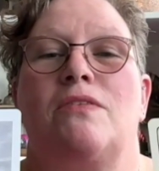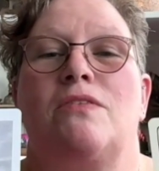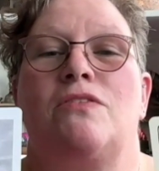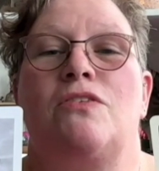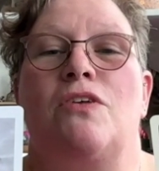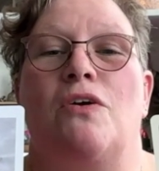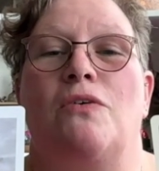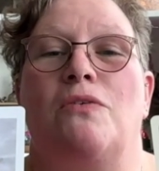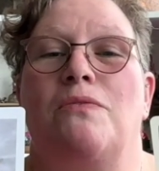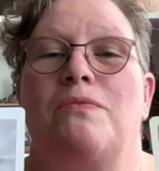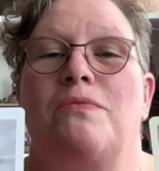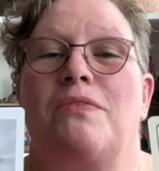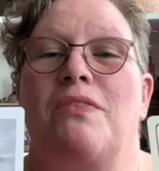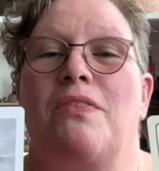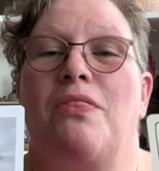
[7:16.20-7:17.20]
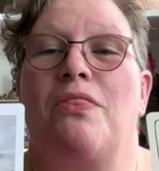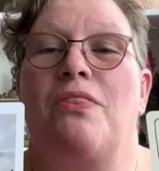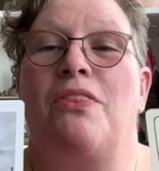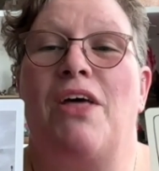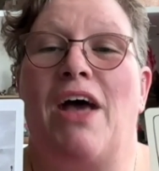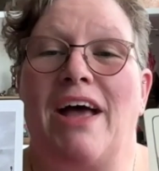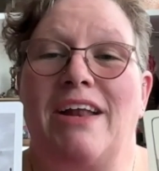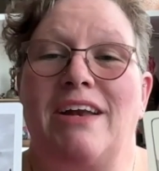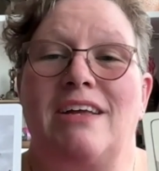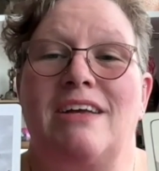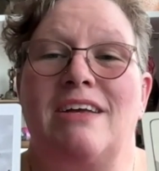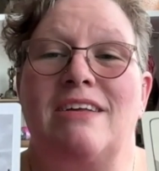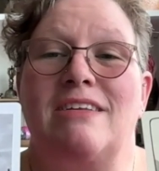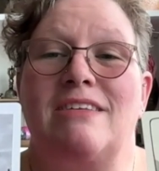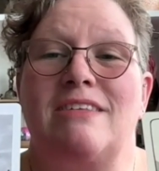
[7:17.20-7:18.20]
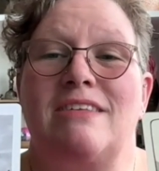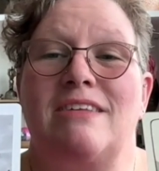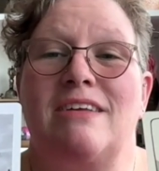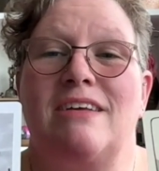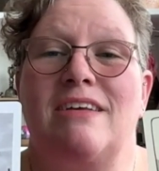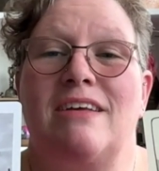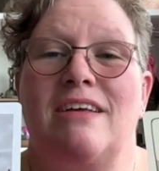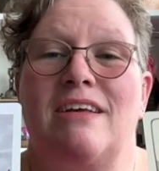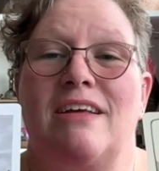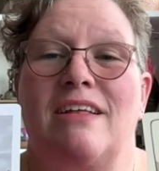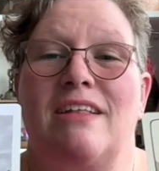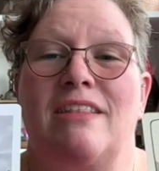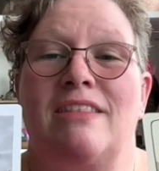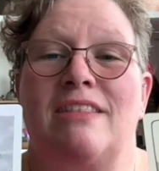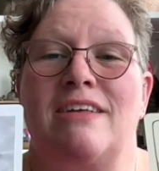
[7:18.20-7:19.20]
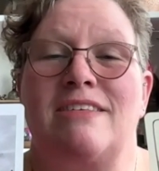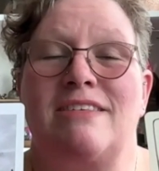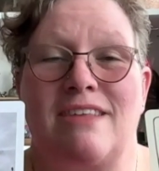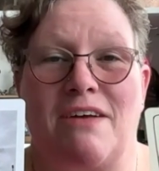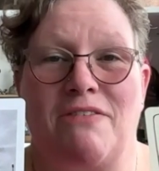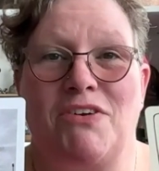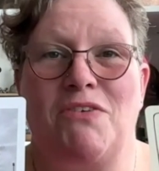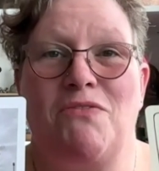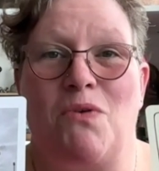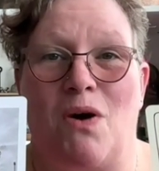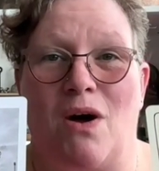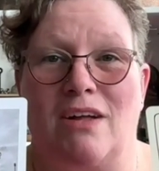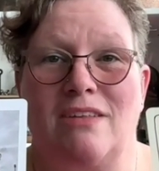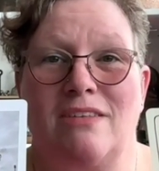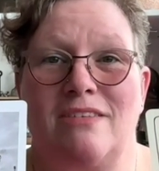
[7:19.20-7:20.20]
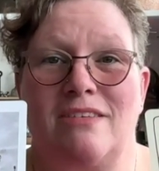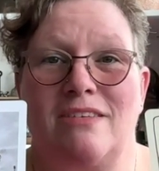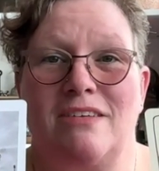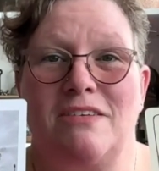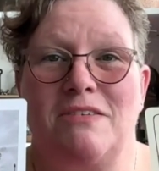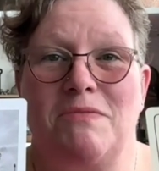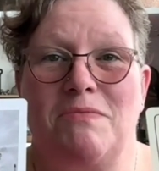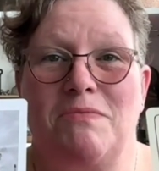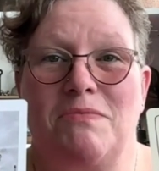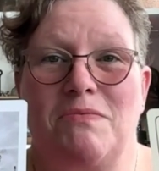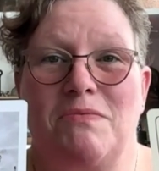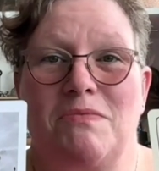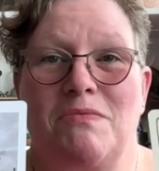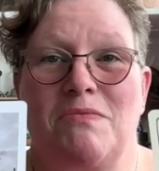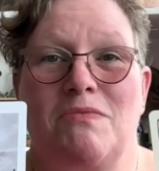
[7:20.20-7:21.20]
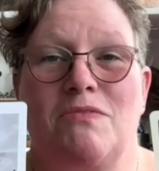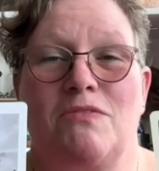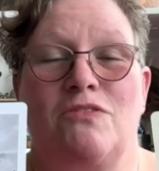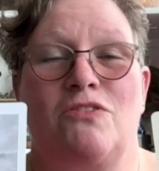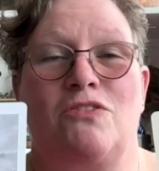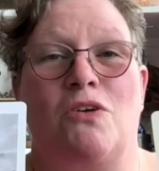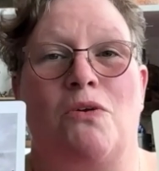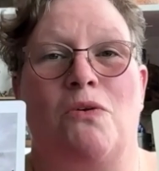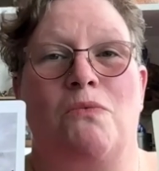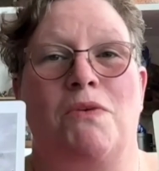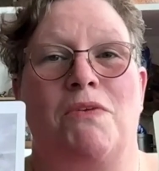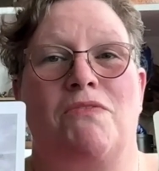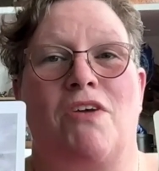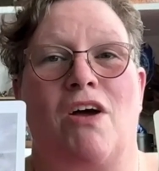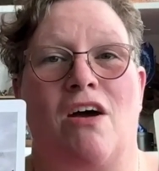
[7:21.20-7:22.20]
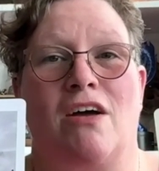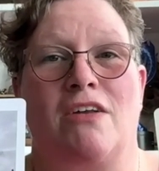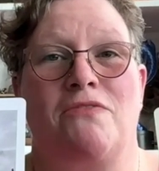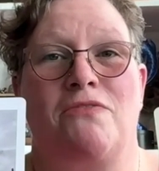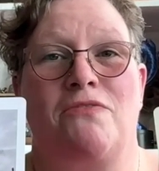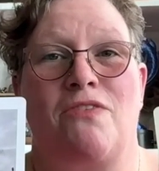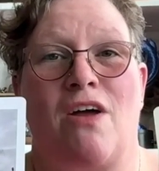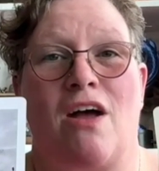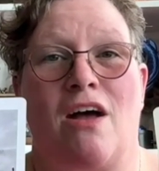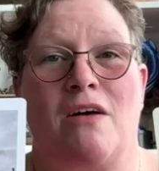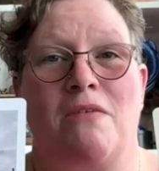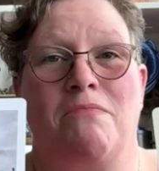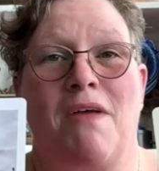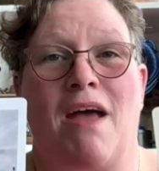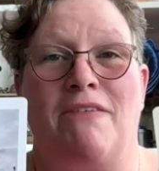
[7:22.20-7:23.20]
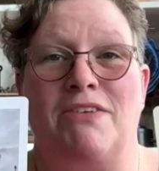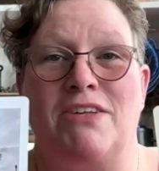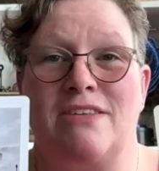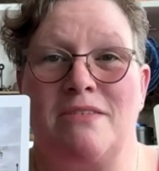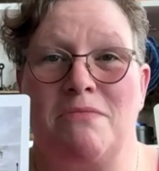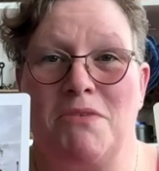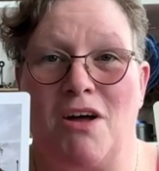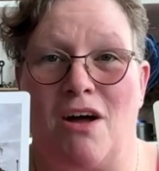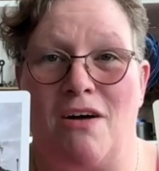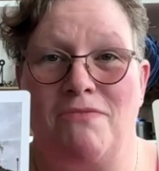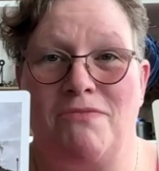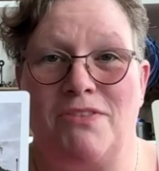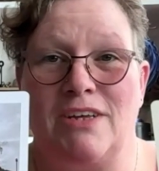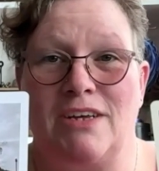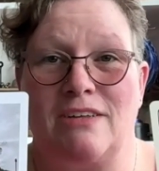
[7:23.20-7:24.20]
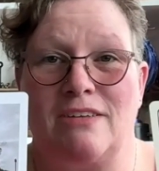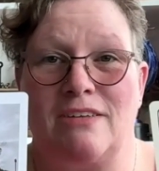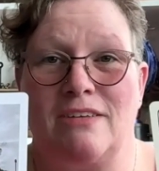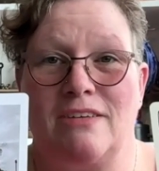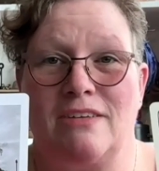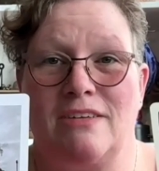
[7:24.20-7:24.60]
So that is the Seven of Wands. So we've gone from having some conflict,